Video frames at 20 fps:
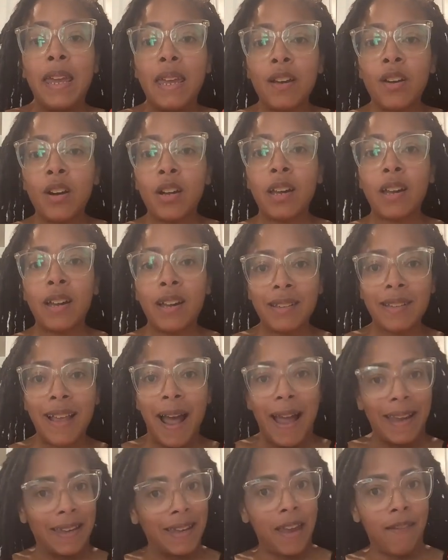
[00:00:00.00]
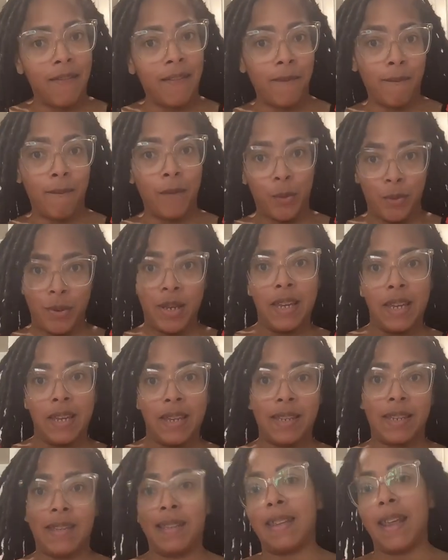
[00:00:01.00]
He cooking because I gave him four
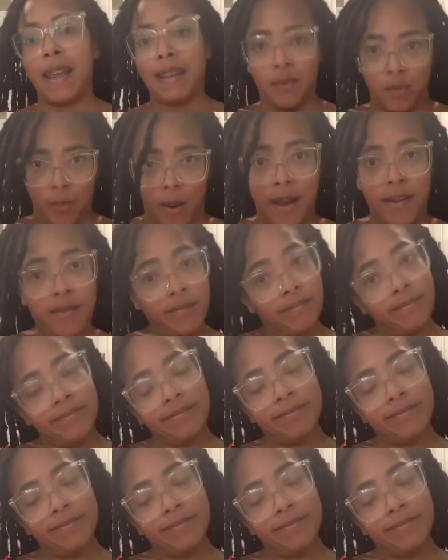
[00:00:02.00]
kids. That's why.